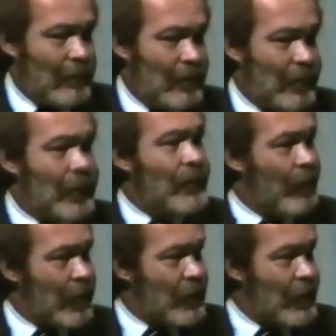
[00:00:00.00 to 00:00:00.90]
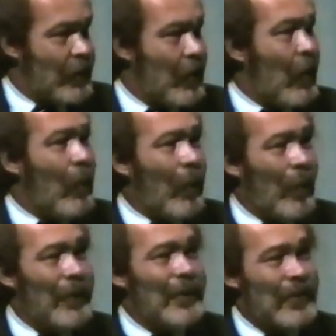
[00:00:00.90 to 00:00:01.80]
dysfunction,
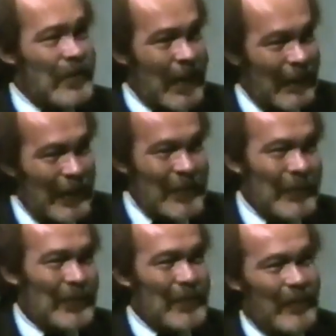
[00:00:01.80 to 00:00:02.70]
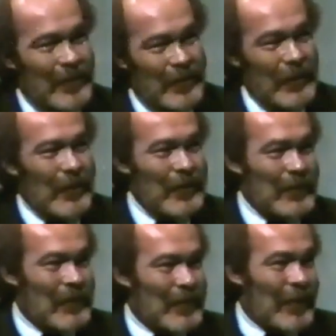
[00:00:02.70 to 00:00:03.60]
or did the psychological dysfunction cause the
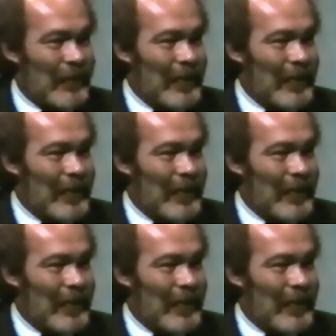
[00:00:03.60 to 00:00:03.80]
stuttering?